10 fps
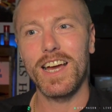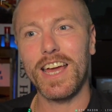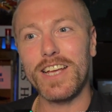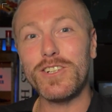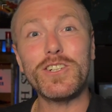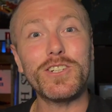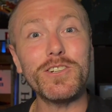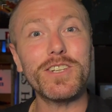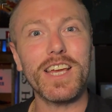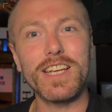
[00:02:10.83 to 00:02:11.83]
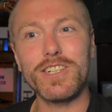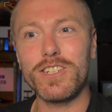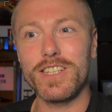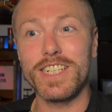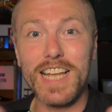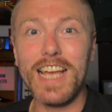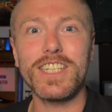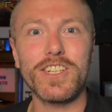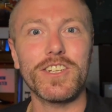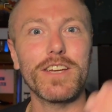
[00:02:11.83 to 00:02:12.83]
the
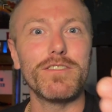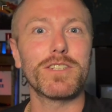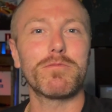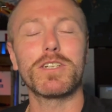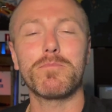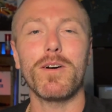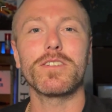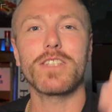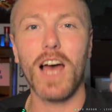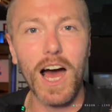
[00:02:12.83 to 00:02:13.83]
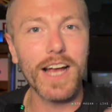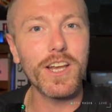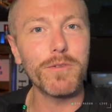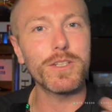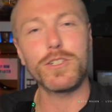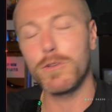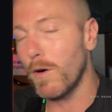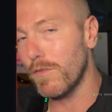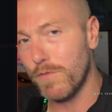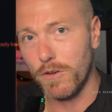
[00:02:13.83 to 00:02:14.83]
data should give us a response that I know is true
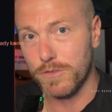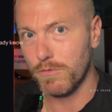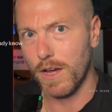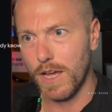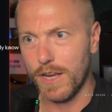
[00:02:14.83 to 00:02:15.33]
or false, right?